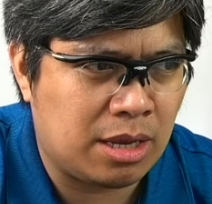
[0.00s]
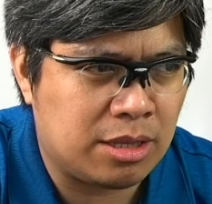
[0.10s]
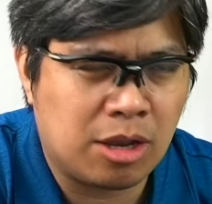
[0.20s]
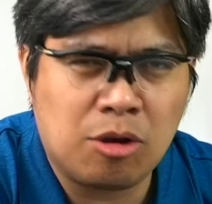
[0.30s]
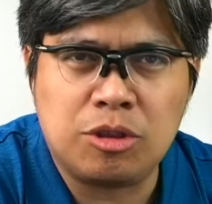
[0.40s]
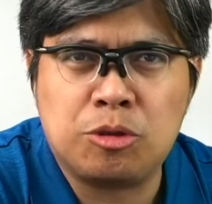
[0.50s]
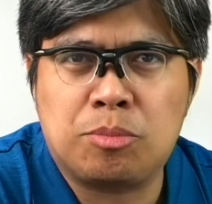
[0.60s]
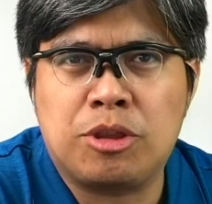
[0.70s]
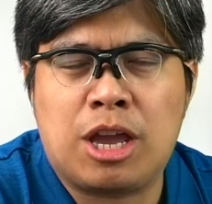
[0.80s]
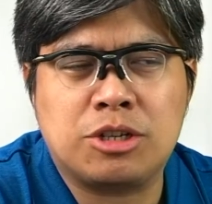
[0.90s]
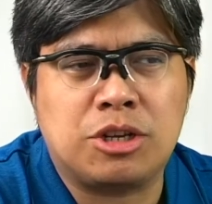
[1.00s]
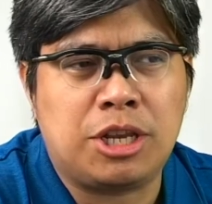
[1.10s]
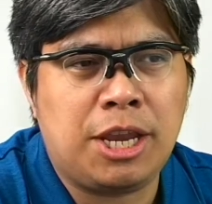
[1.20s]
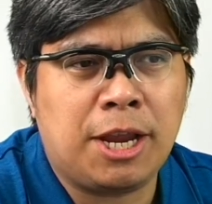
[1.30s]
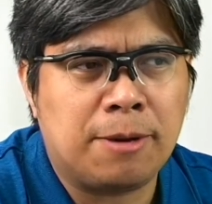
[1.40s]
go into production
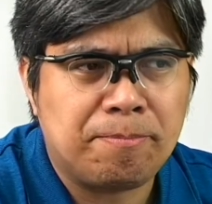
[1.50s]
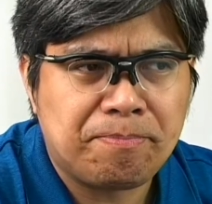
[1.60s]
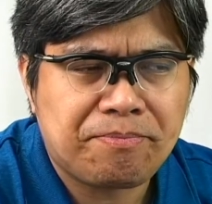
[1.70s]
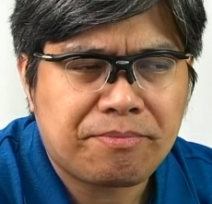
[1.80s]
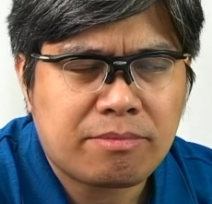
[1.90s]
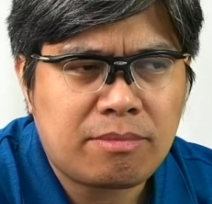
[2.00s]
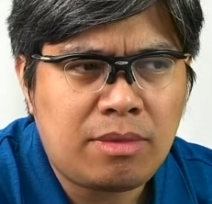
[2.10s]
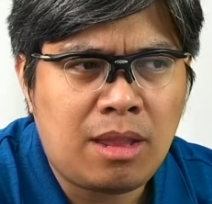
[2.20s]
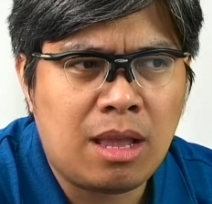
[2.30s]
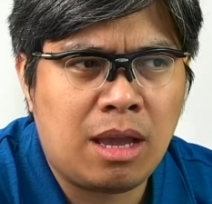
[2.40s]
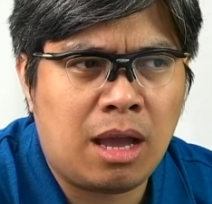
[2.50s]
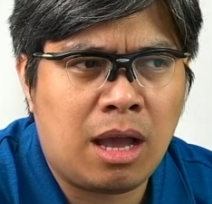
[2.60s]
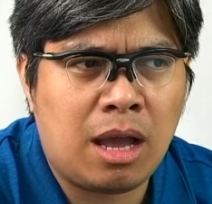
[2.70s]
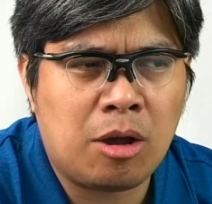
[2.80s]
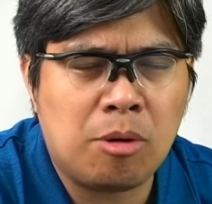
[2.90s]
here.
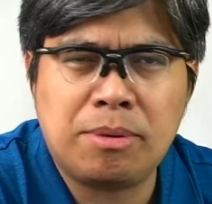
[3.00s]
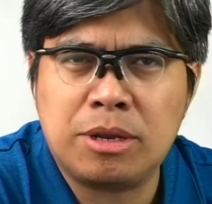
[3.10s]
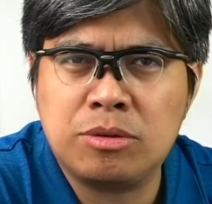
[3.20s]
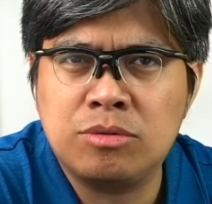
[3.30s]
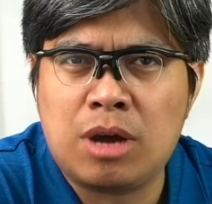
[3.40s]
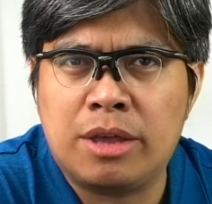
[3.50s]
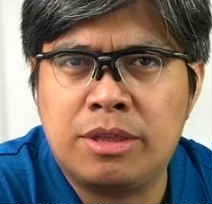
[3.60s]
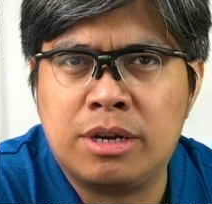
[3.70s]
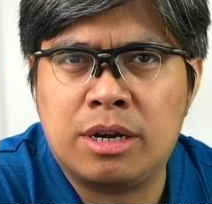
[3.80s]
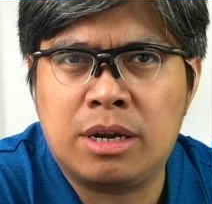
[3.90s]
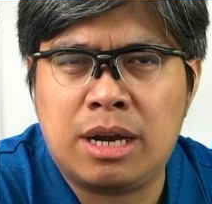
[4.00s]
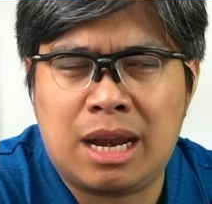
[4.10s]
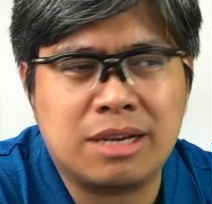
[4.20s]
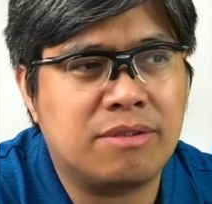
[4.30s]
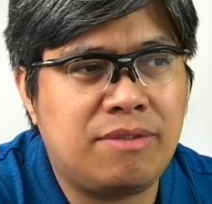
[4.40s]
Compared to other
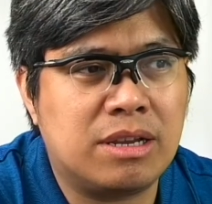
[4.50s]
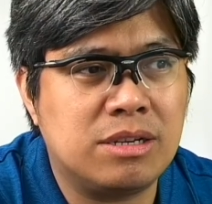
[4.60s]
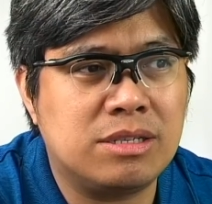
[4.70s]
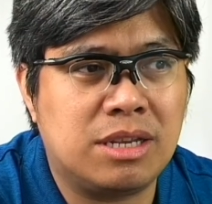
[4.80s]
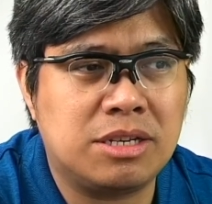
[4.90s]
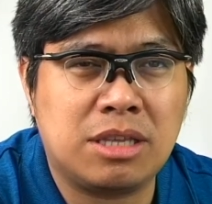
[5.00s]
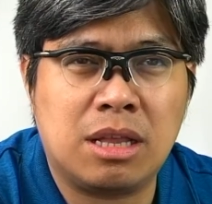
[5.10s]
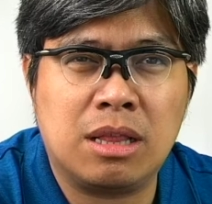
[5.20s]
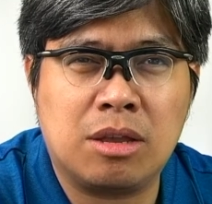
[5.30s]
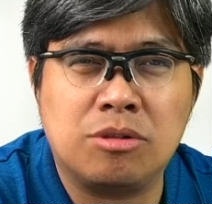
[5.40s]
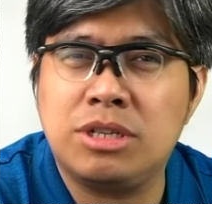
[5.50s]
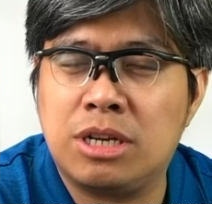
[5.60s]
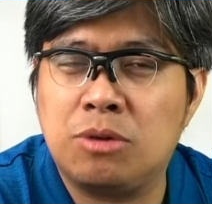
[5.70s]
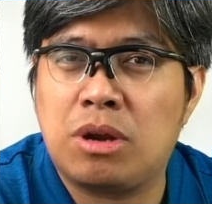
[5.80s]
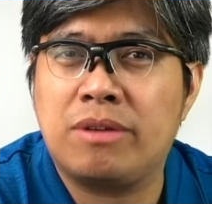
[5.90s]
electric vehicles, they're still
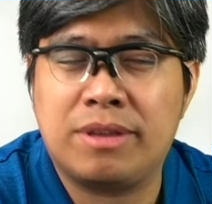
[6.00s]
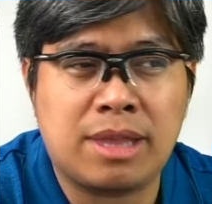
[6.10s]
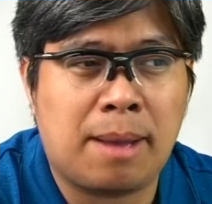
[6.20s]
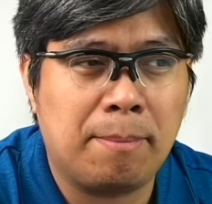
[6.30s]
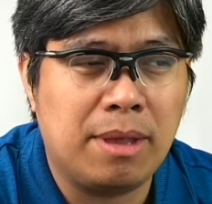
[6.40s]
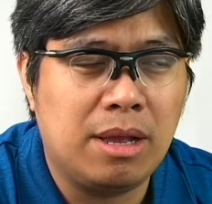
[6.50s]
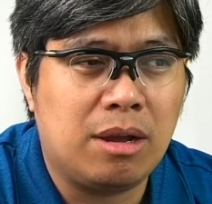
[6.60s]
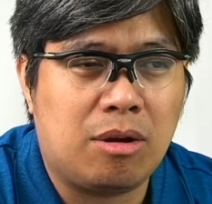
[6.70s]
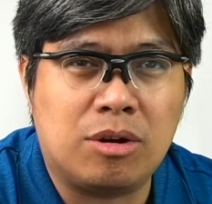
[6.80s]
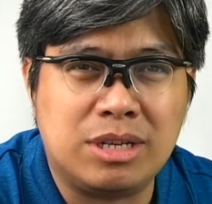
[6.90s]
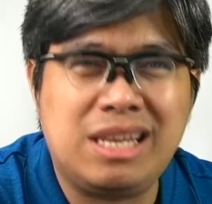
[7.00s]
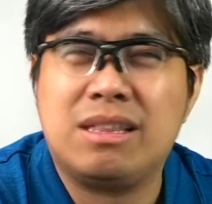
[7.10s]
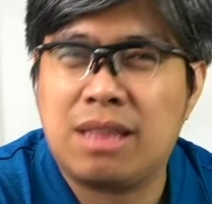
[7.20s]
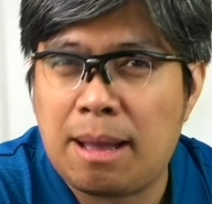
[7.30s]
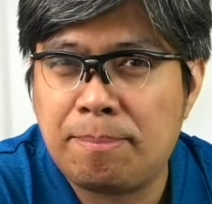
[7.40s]
considered one of the top or the
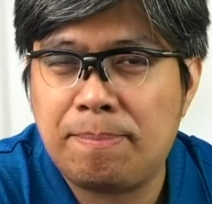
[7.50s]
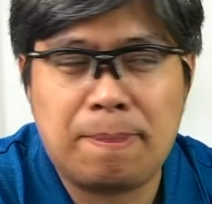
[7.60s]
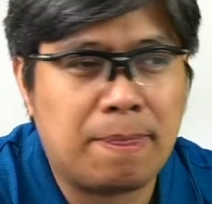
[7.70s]
top